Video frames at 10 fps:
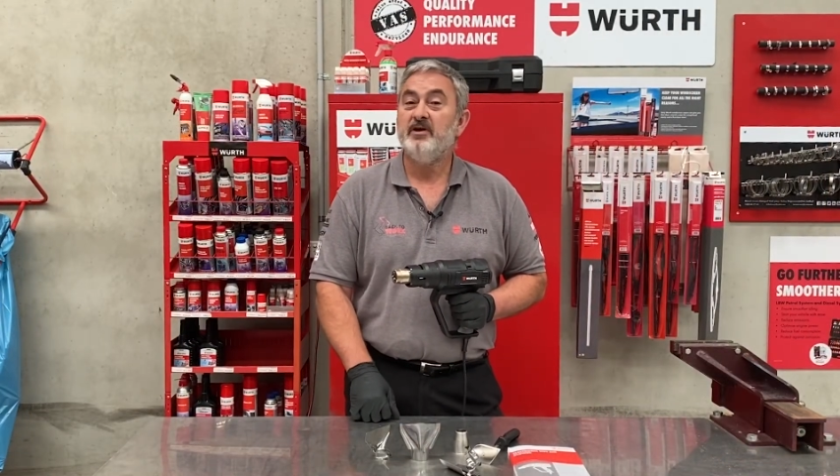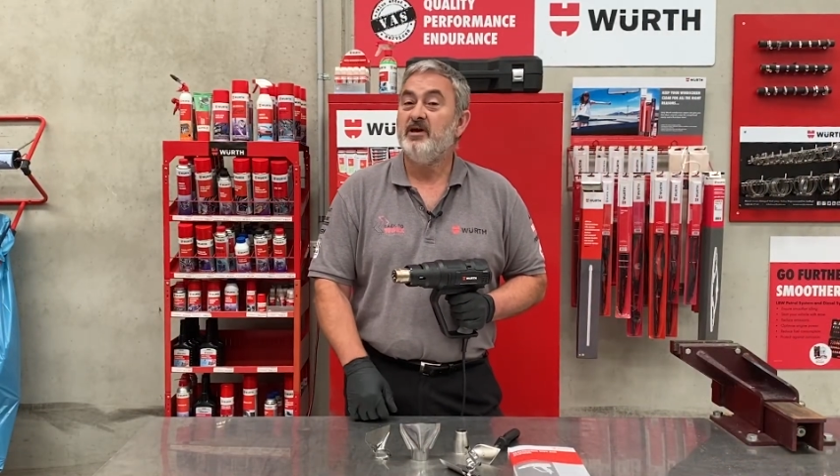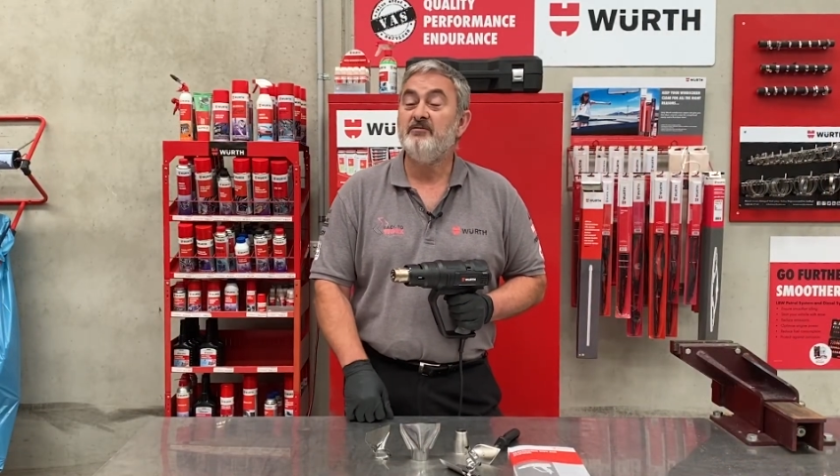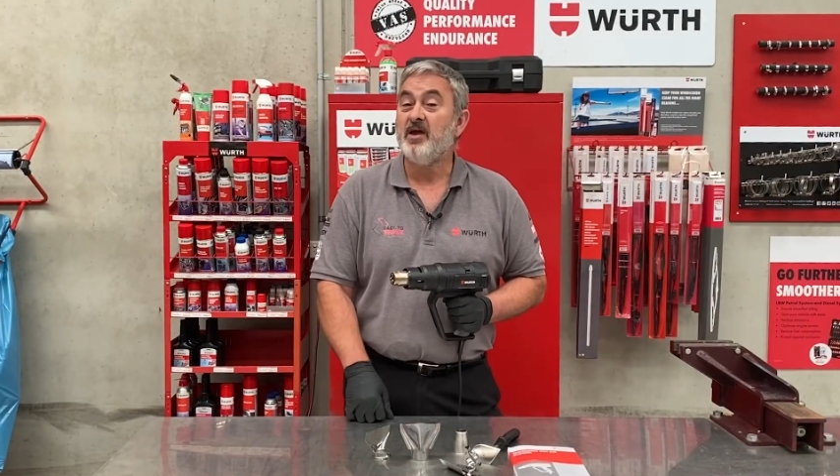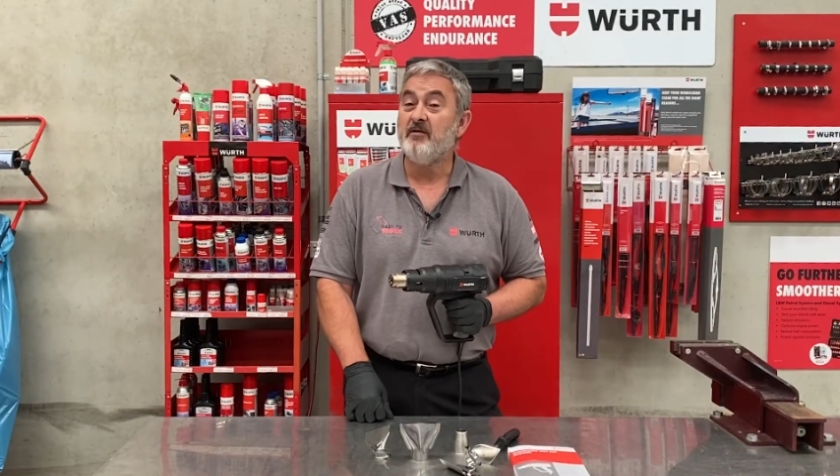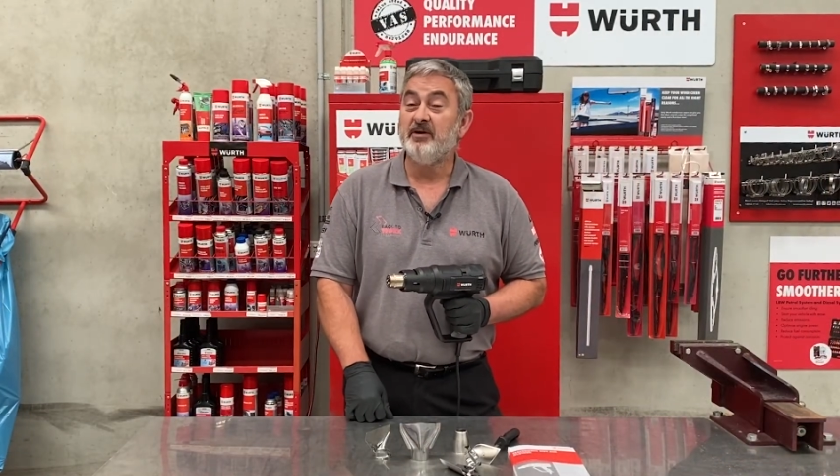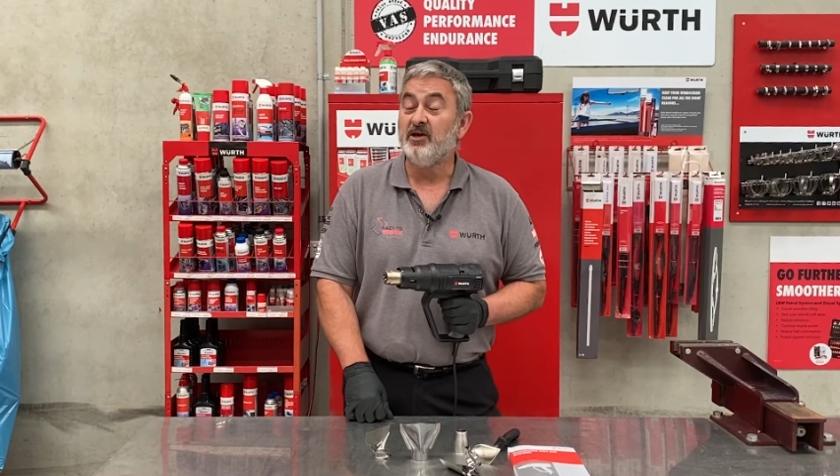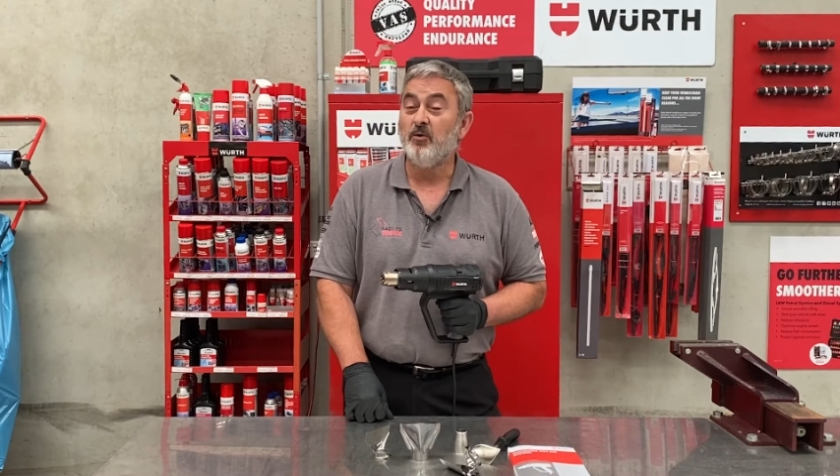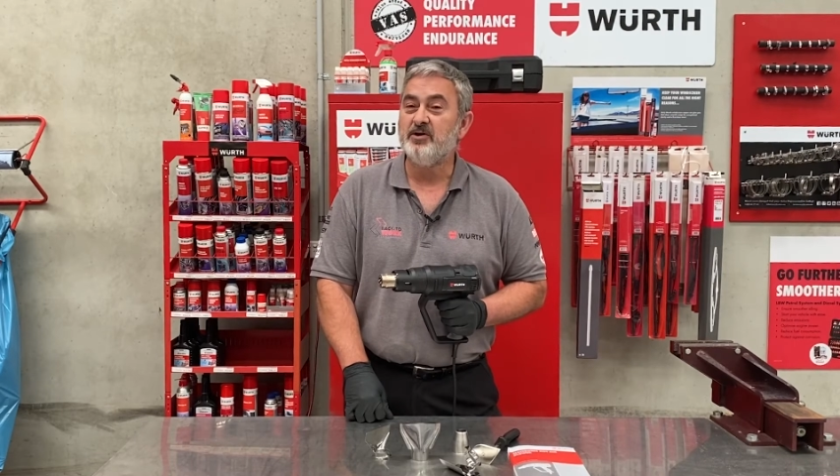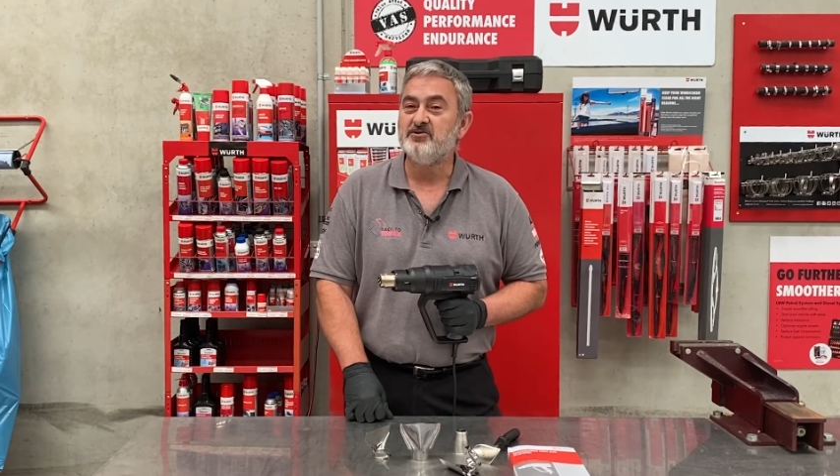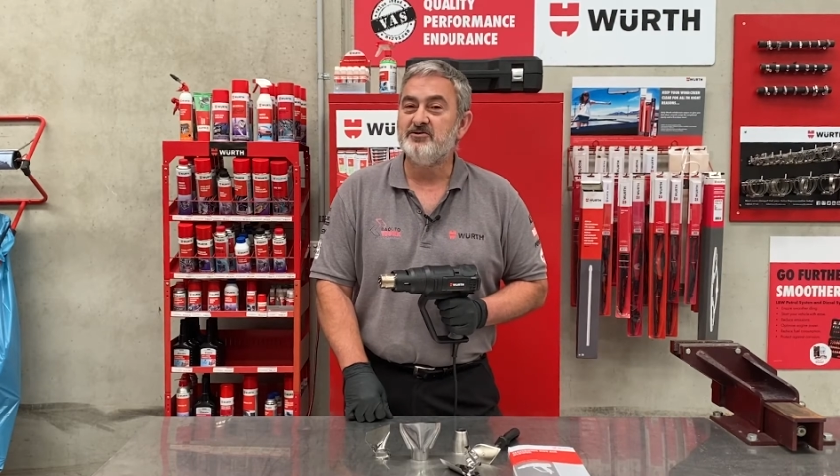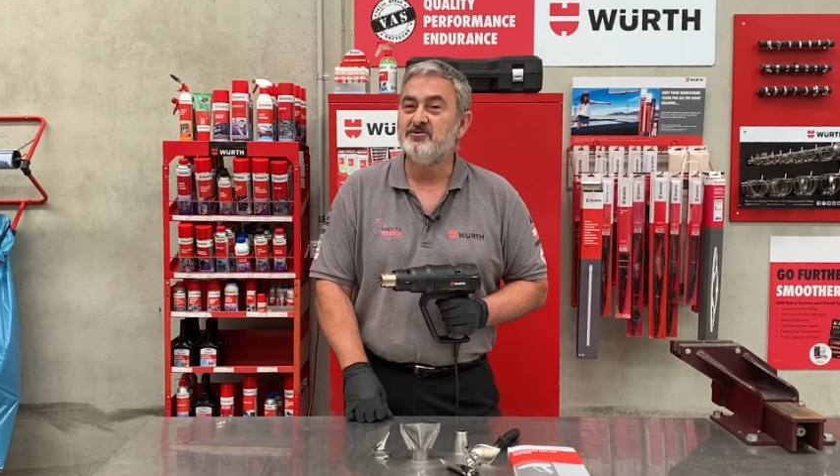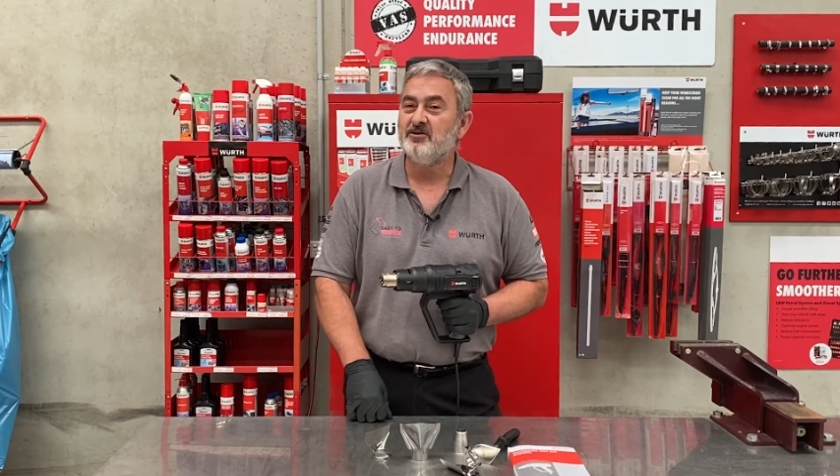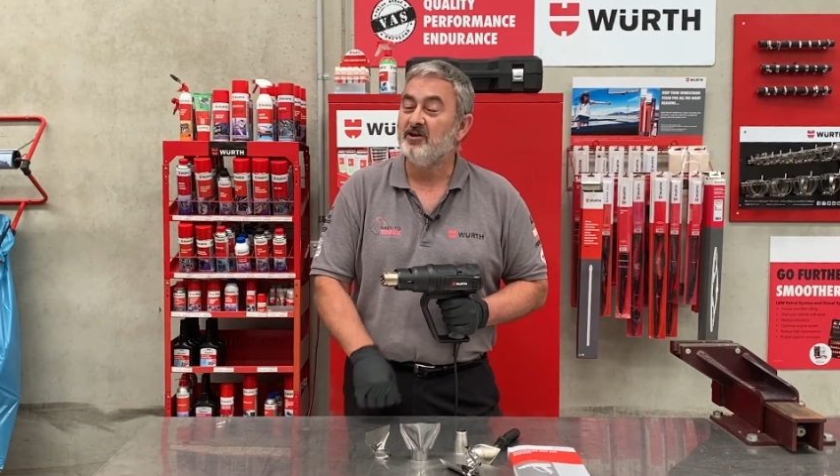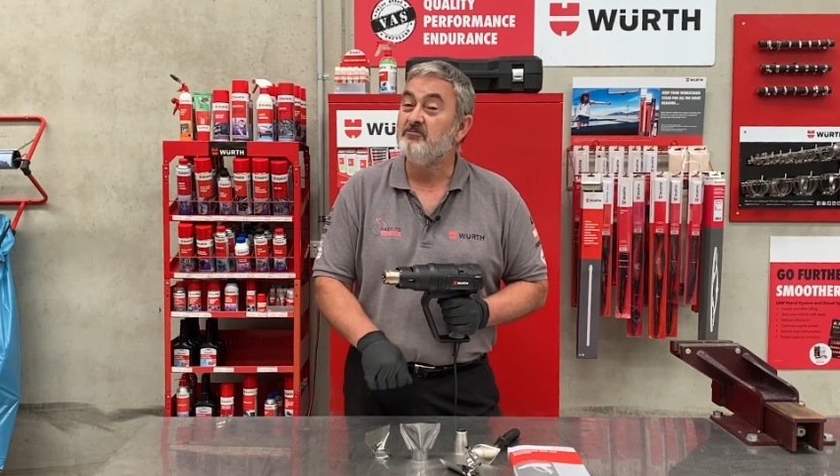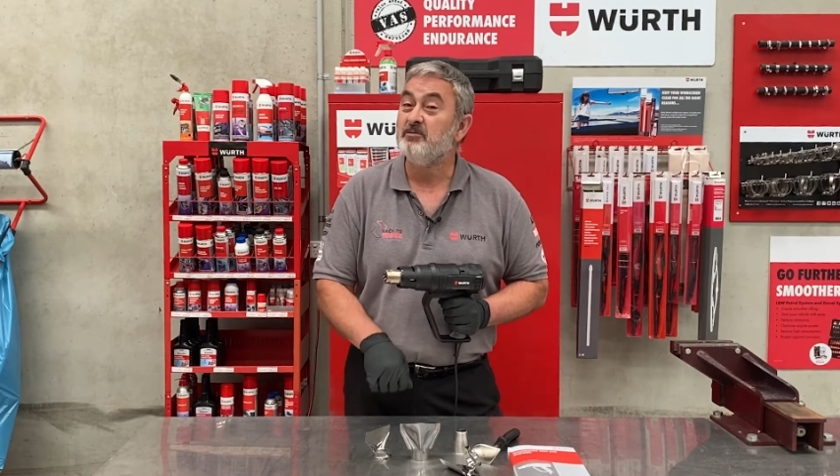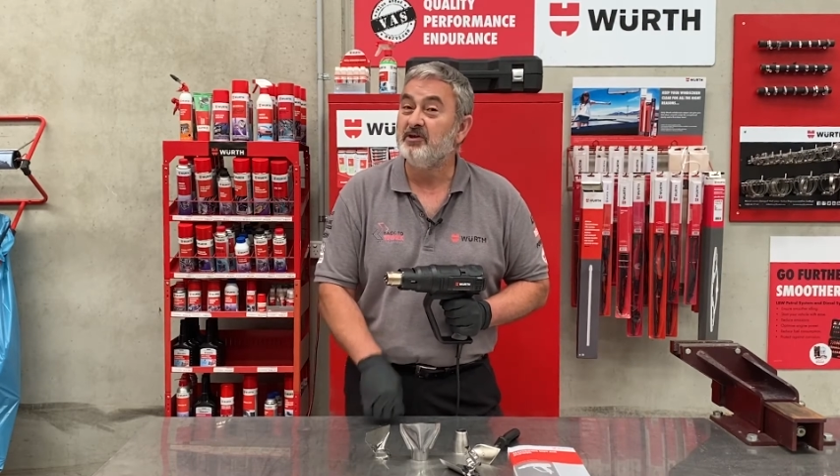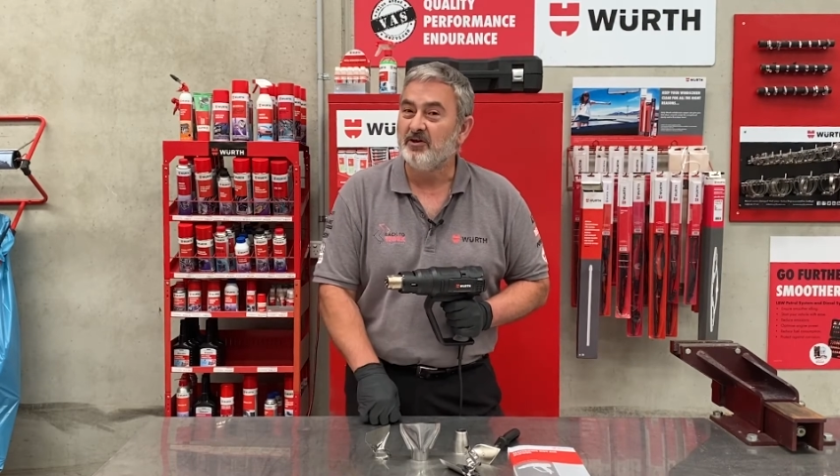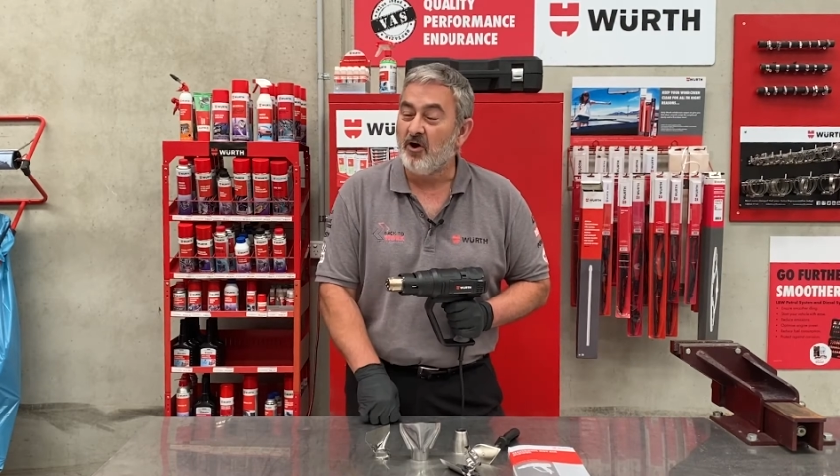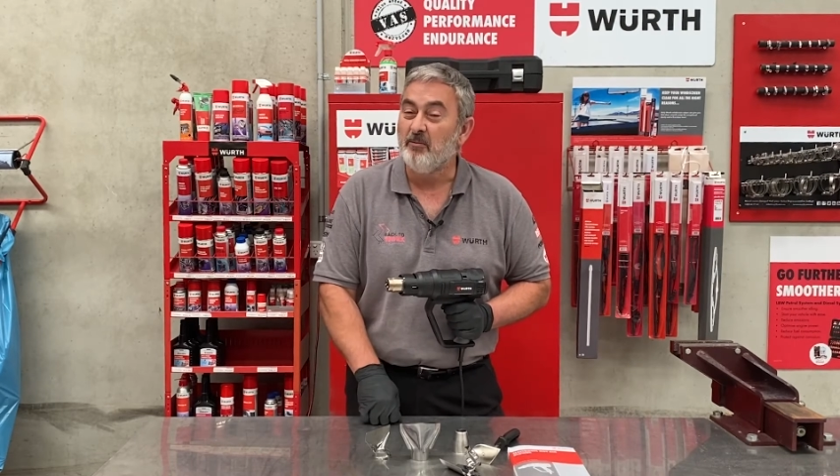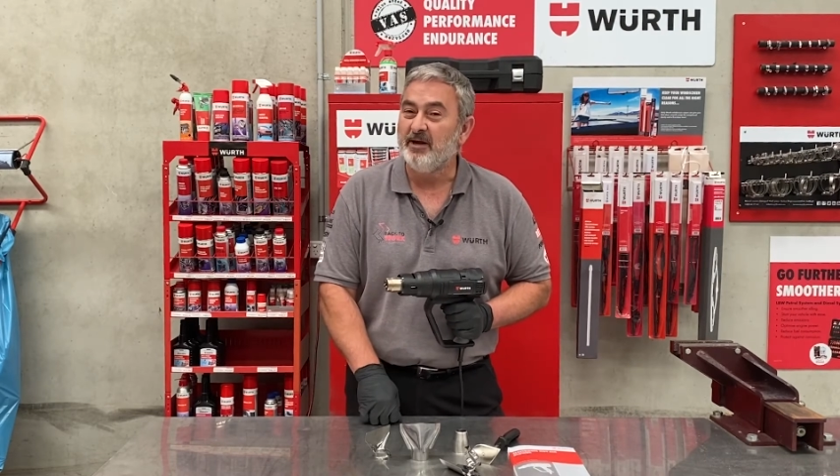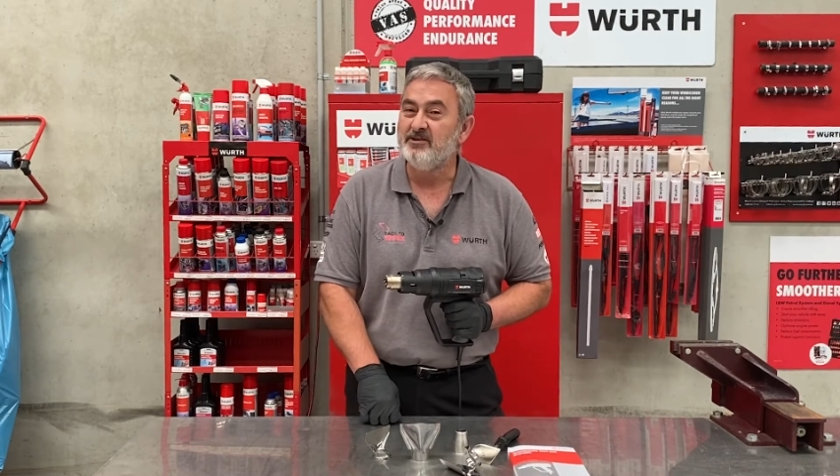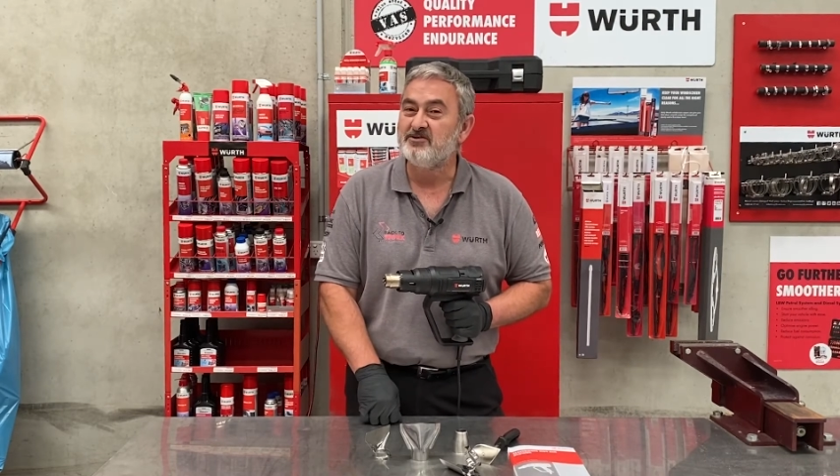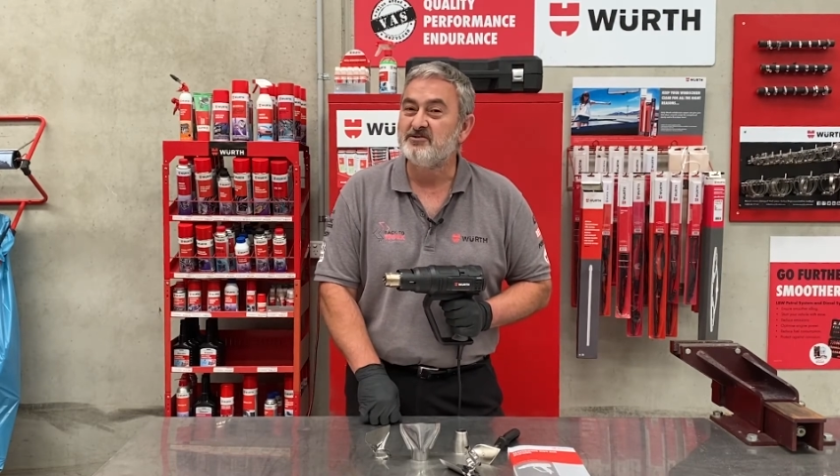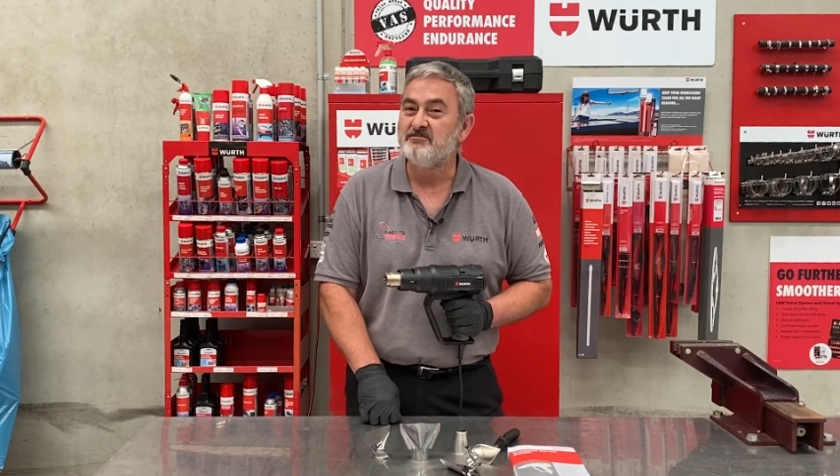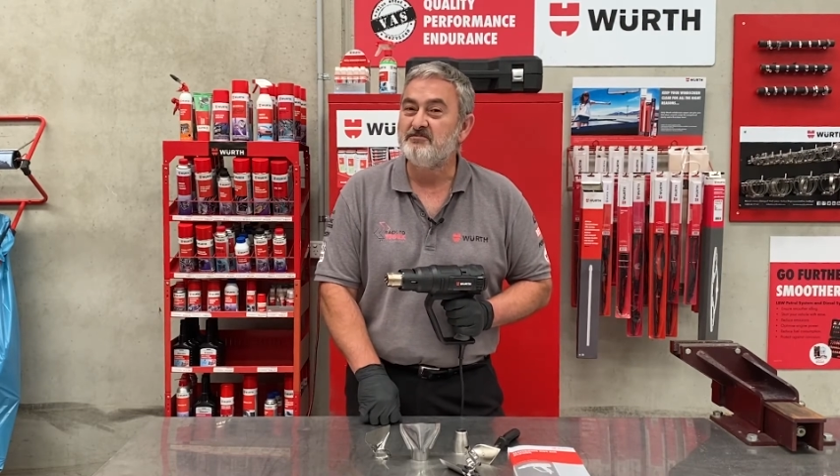If you have any questions, leave them in the comments.